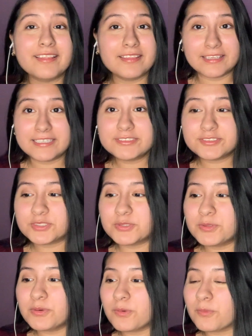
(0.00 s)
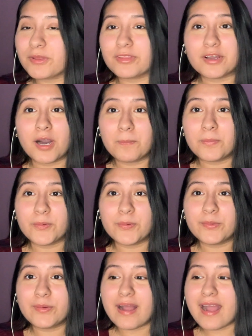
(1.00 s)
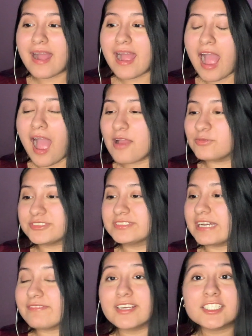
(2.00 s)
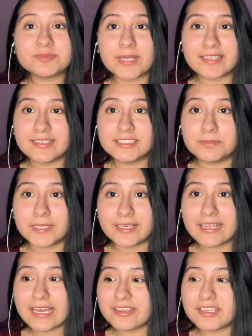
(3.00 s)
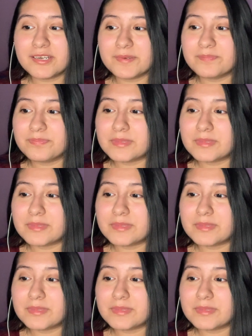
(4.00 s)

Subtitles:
These two were the couple I was never expecting to be together.